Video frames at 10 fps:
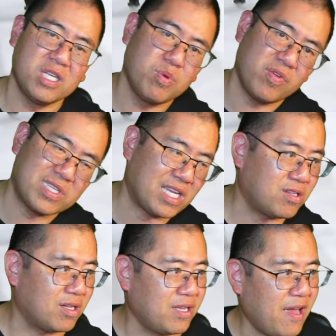He's moving his
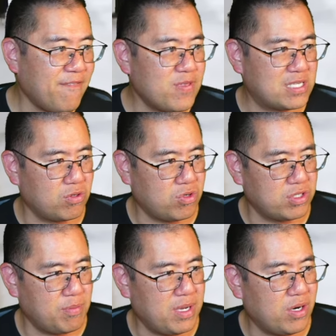head to the left, so
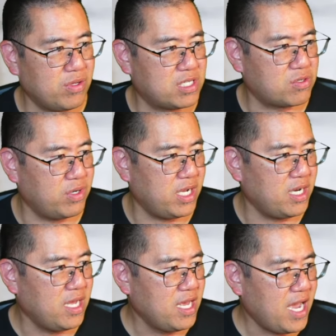towards the middle of the
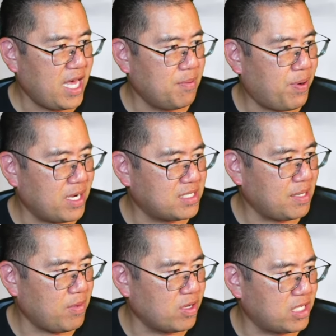screen, and the puck
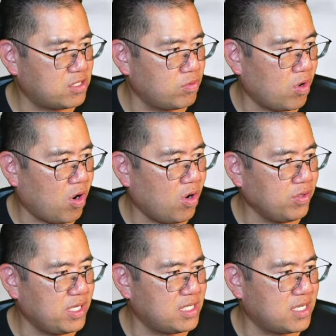somehow gets through
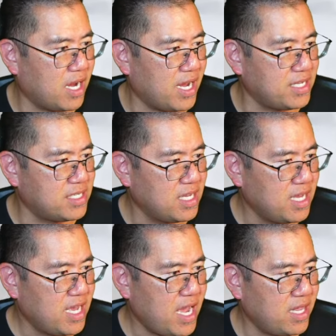all these guys
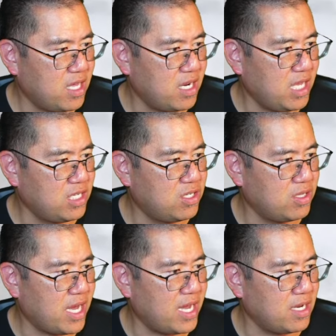and then into
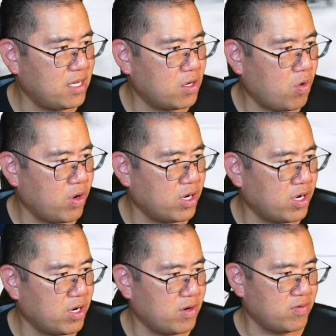that
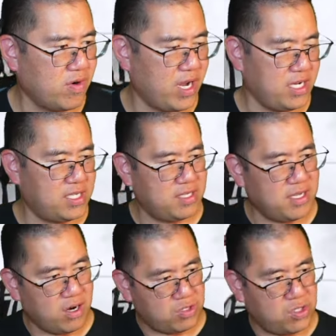corner right
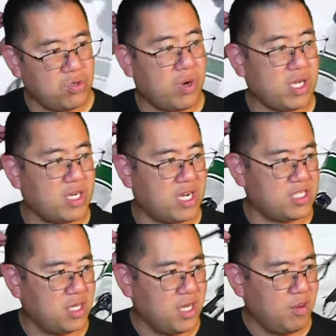there. two one
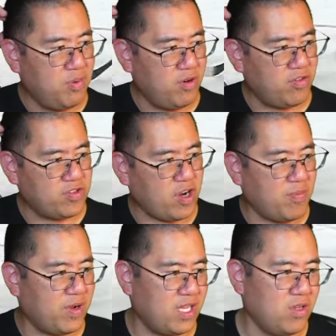Canucks. Beautiful
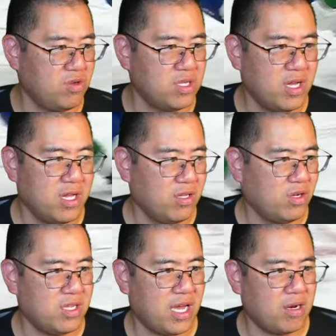shot by Hughes.
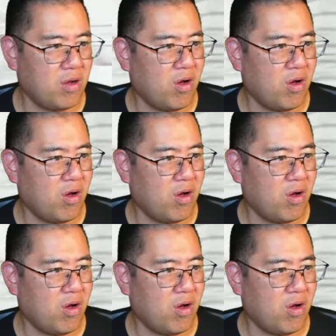Look at that.